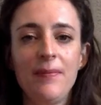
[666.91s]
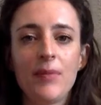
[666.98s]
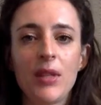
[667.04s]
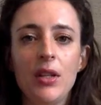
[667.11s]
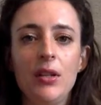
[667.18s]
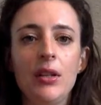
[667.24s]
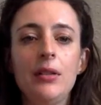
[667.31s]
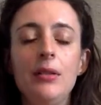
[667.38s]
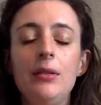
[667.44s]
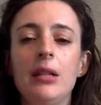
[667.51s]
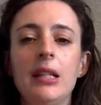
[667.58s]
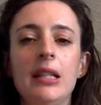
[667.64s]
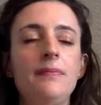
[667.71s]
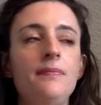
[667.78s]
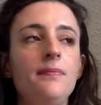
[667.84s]

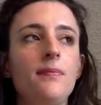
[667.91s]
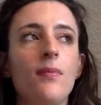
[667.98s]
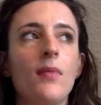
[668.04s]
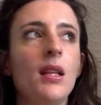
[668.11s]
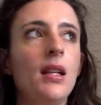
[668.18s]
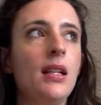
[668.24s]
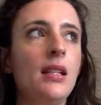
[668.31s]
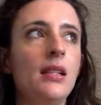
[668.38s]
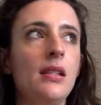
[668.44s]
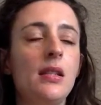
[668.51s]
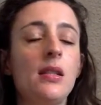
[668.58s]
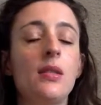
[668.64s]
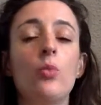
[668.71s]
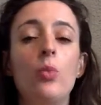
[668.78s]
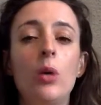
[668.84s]
or it
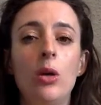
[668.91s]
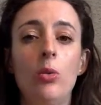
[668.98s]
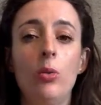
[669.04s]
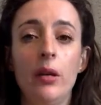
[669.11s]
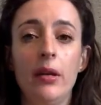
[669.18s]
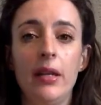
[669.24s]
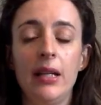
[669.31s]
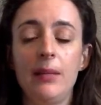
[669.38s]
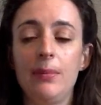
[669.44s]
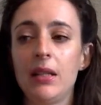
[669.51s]
is well worth it,